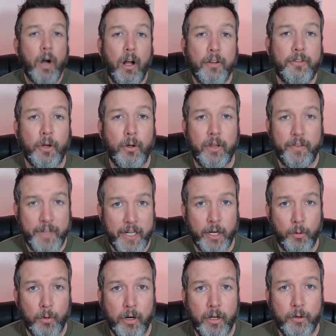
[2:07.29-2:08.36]
We're also living in
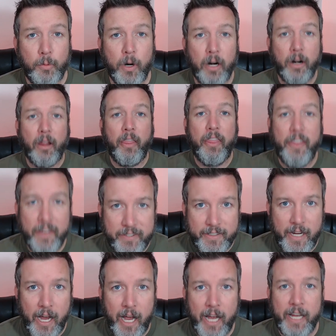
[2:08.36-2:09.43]
a world where this
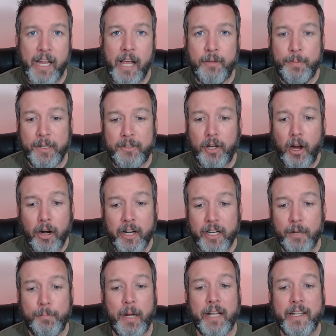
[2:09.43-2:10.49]
guy has been
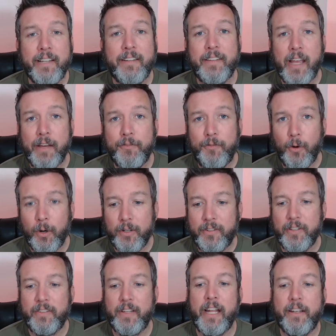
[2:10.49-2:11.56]
targeted by these same
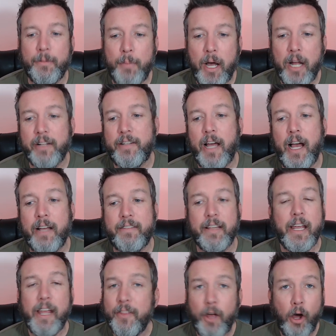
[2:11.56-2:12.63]
forces and demonetized
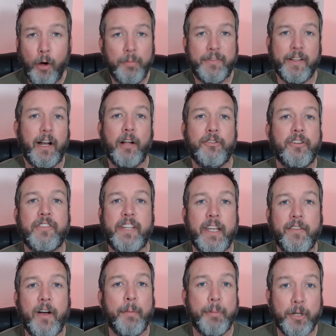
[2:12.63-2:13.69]
in the hopes that I'll just
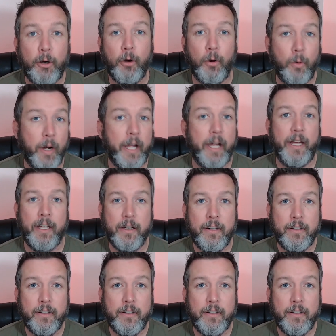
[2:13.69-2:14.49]
give up and go away.